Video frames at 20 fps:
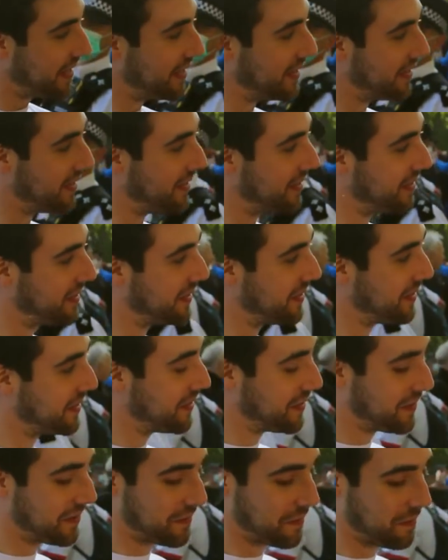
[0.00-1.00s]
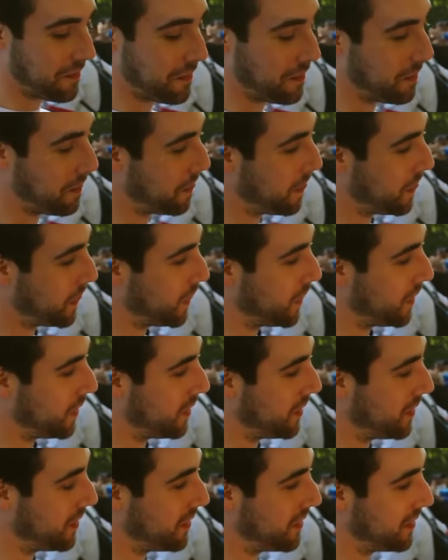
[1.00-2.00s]

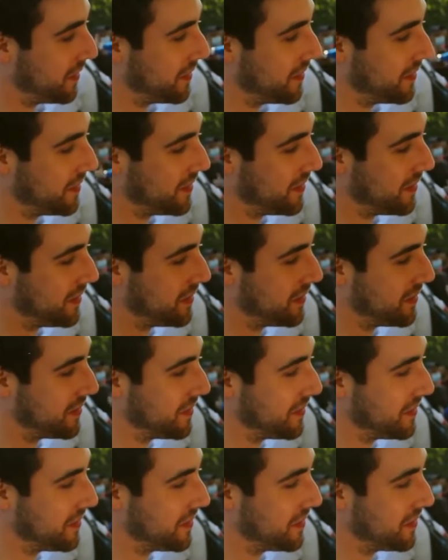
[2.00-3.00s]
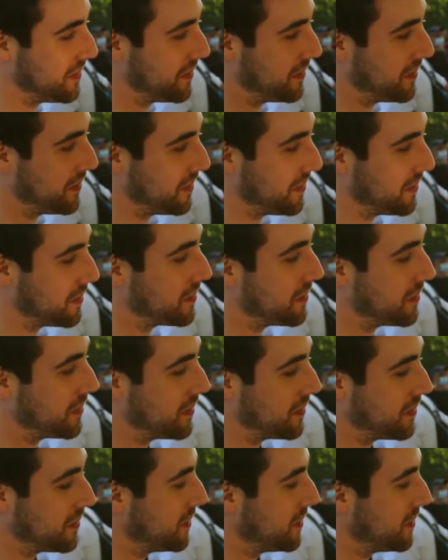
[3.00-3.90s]
No words are spoken by the person on screen.